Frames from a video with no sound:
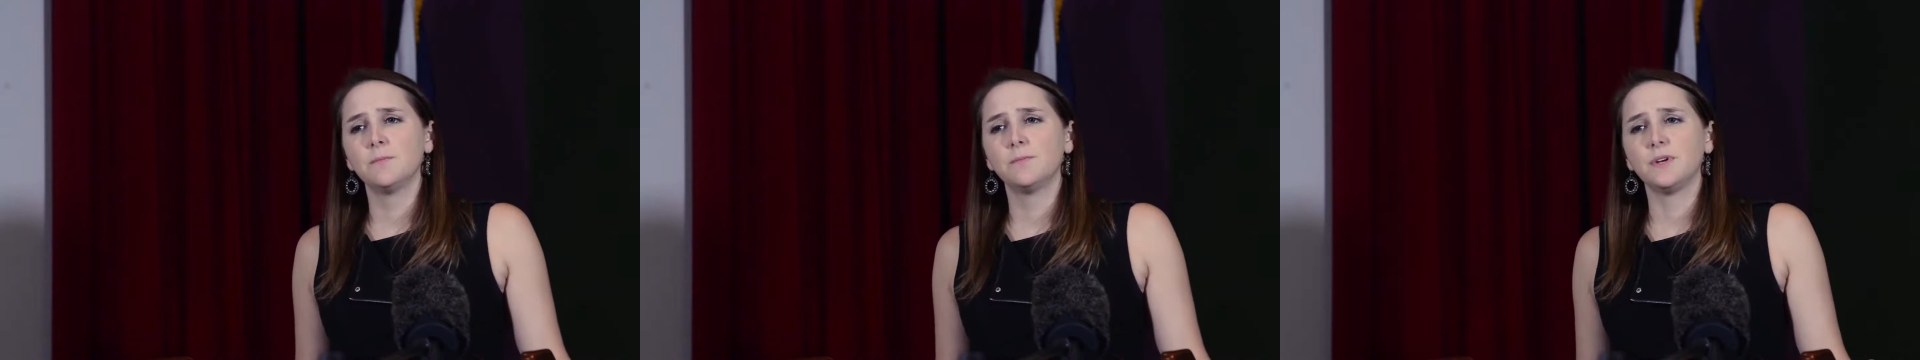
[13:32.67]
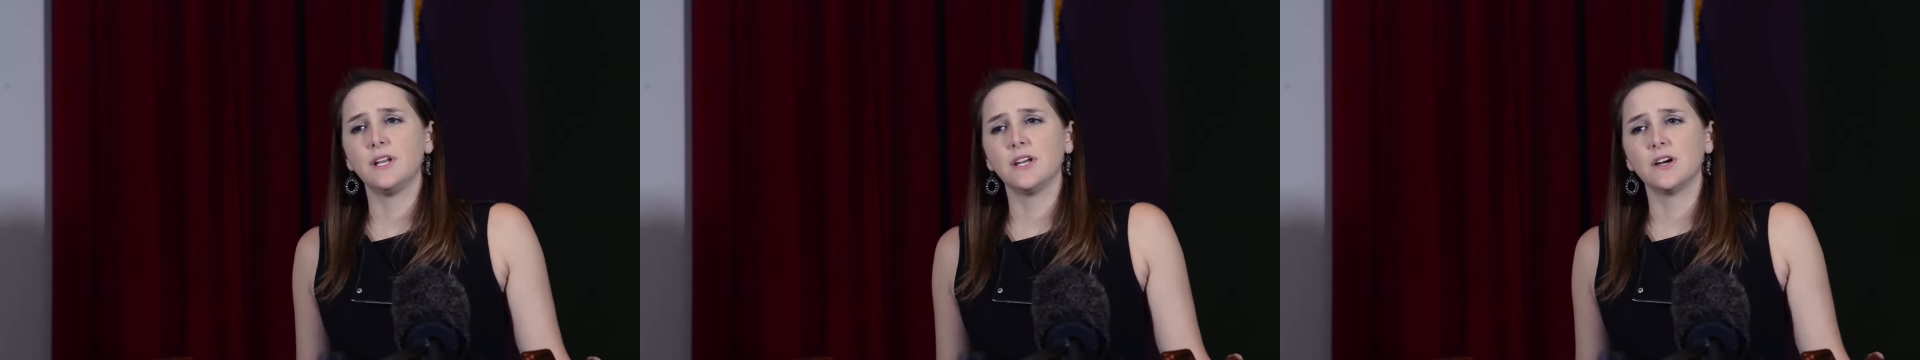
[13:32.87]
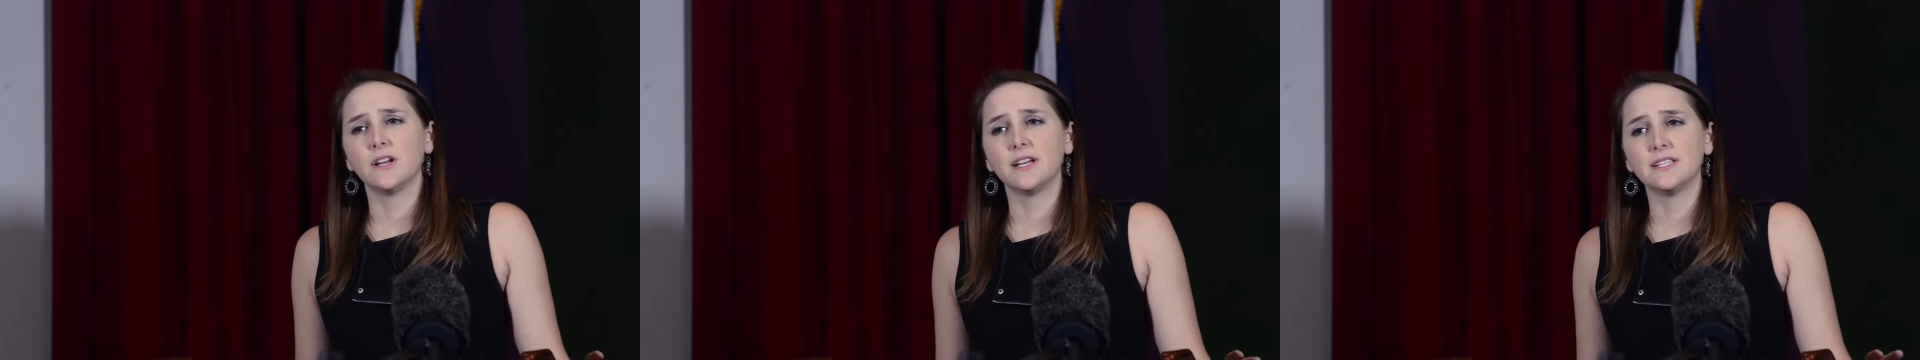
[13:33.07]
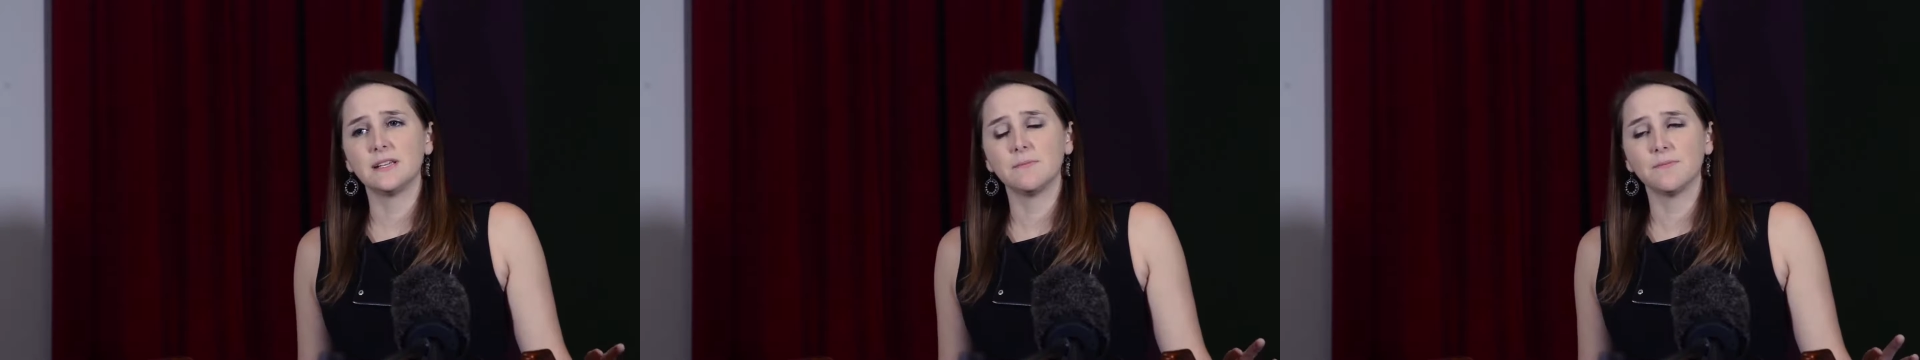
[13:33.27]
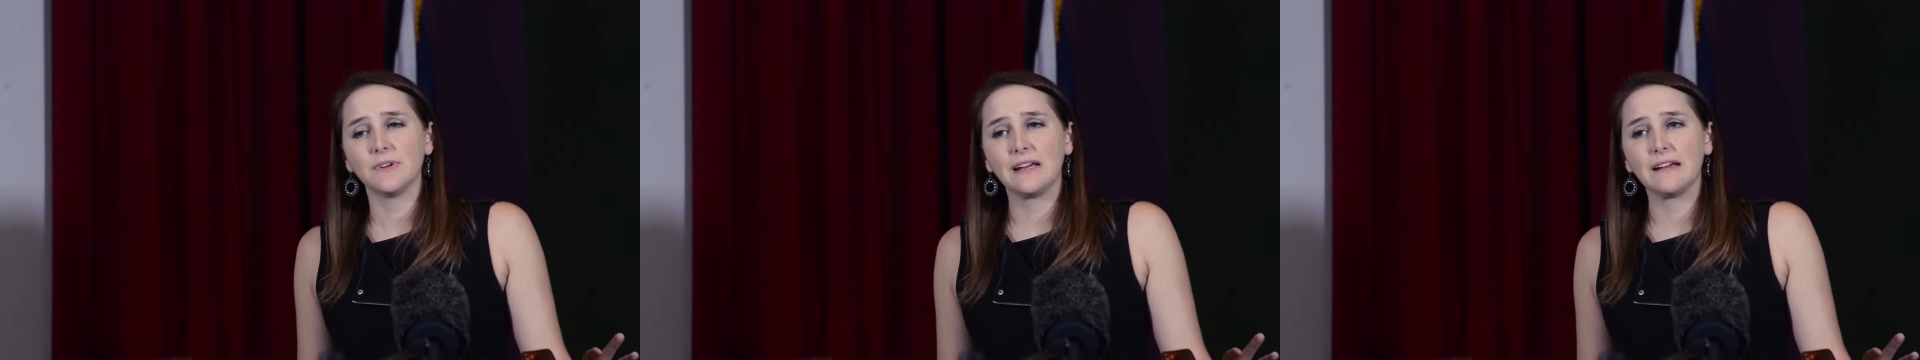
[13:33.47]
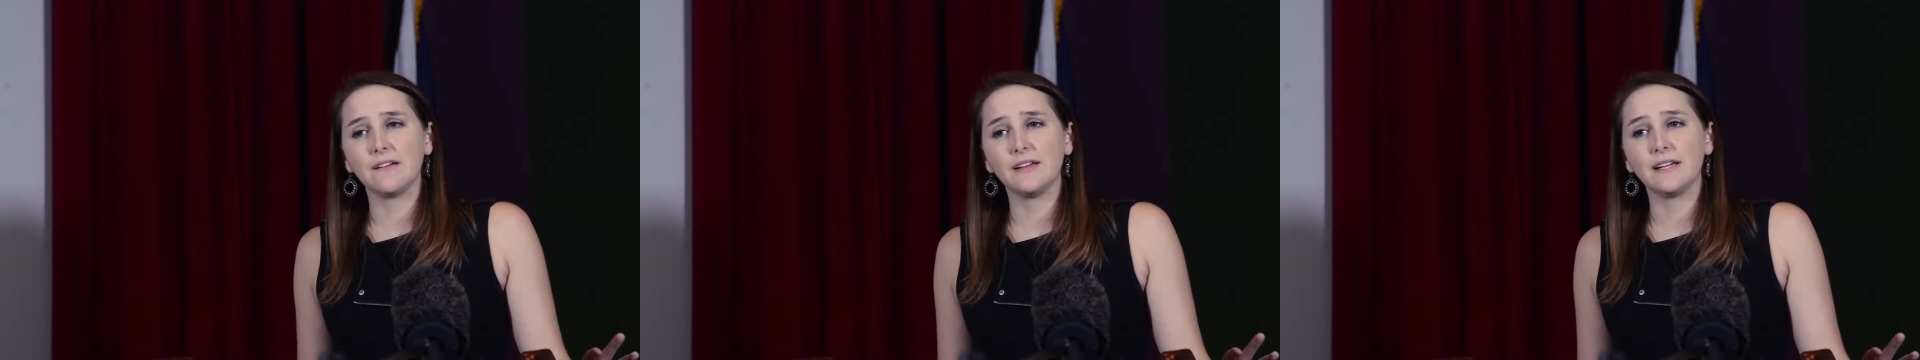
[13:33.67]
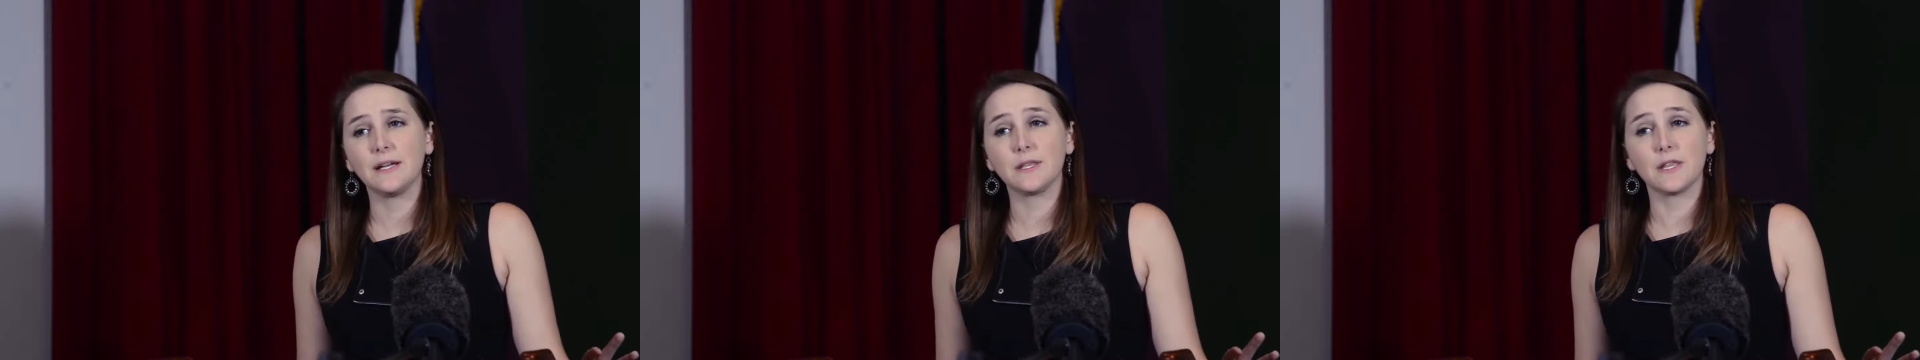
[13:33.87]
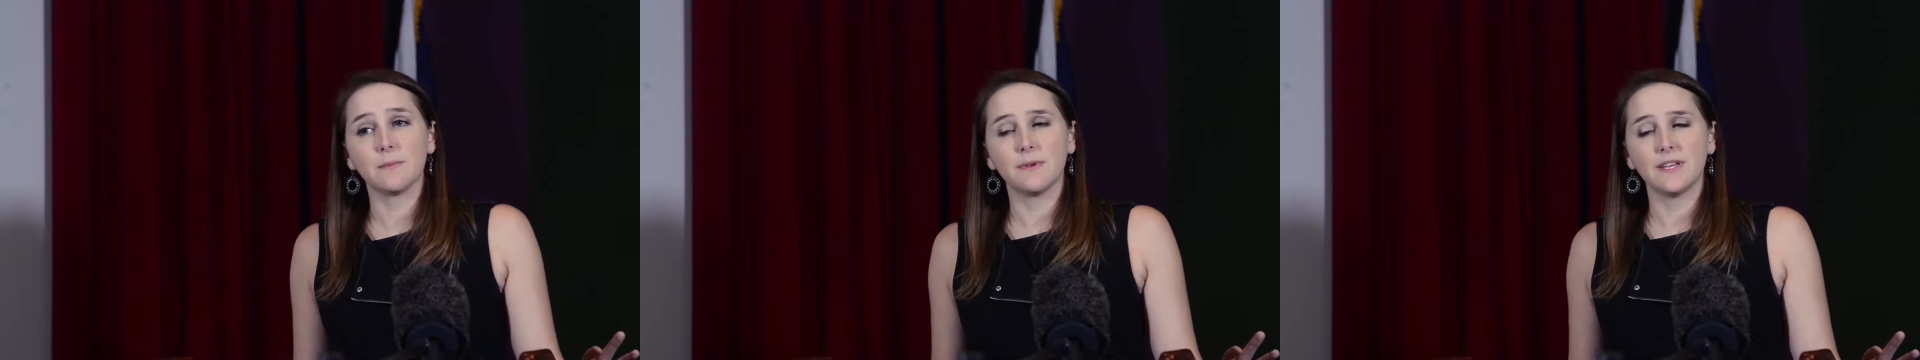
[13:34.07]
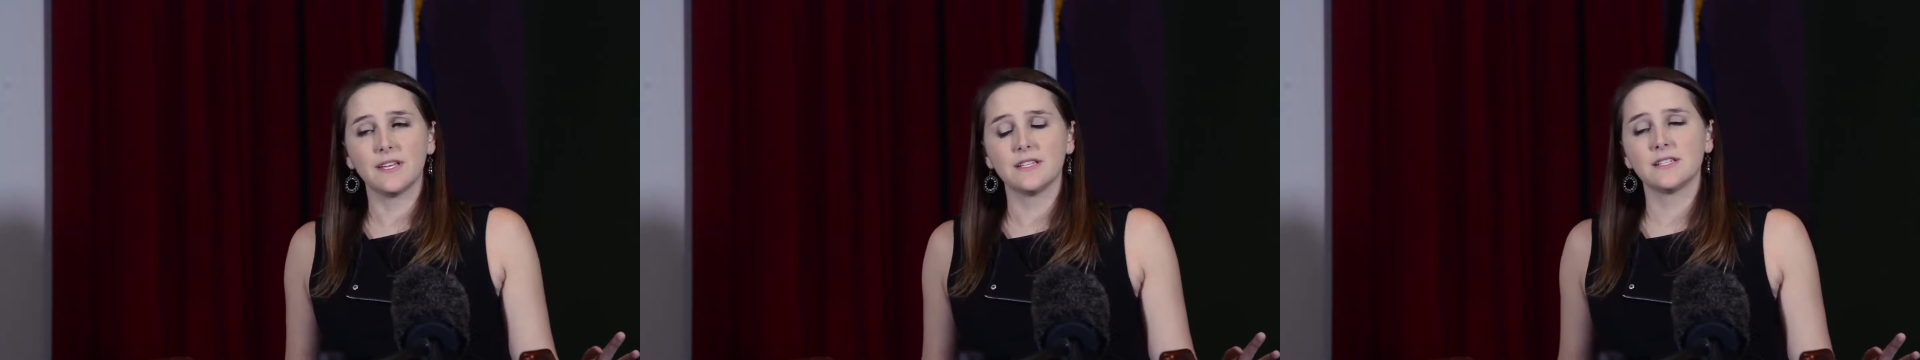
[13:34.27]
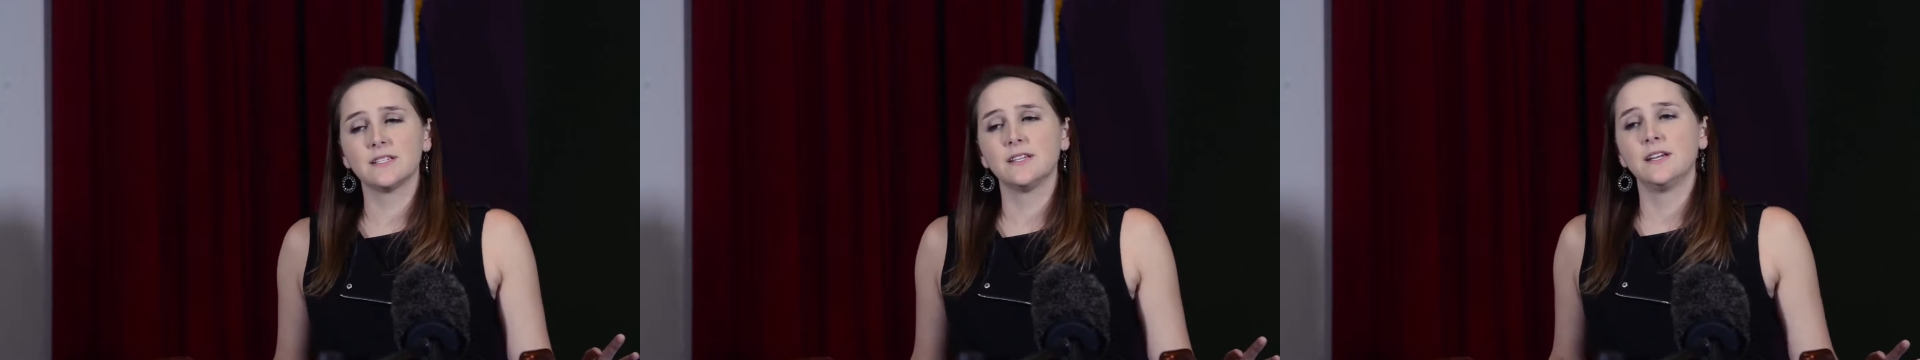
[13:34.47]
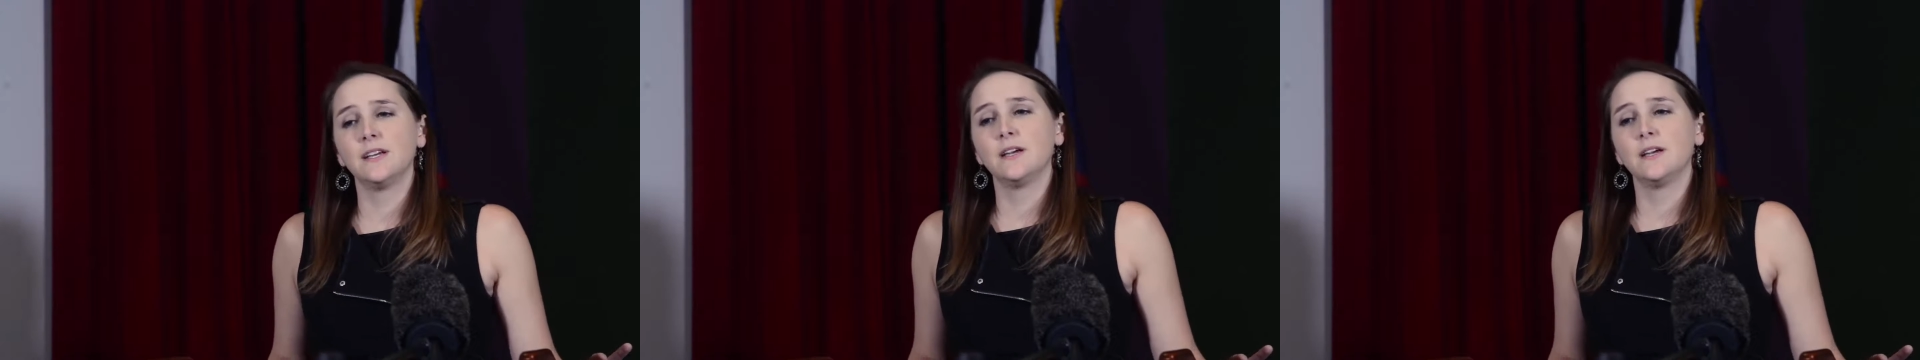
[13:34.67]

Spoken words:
putting on a temporary exhibit,